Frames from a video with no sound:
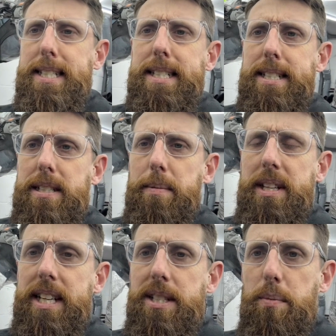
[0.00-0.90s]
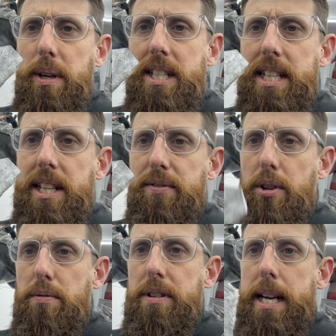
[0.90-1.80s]
some of these, which is for
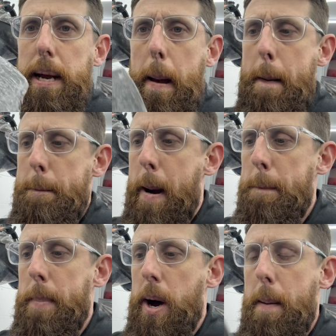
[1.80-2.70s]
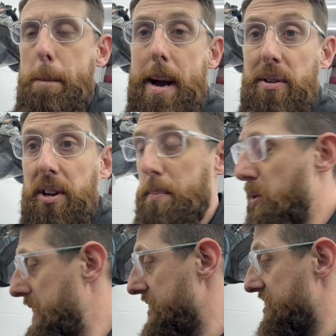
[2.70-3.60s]
the rear bumper mounting
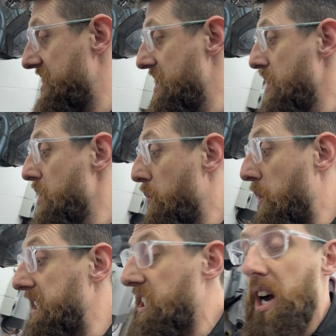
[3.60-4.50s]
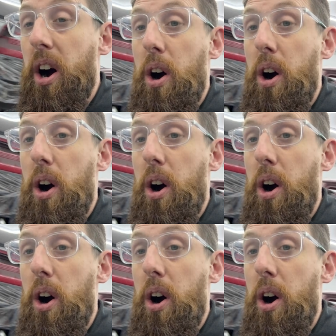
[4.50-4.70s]
points, which are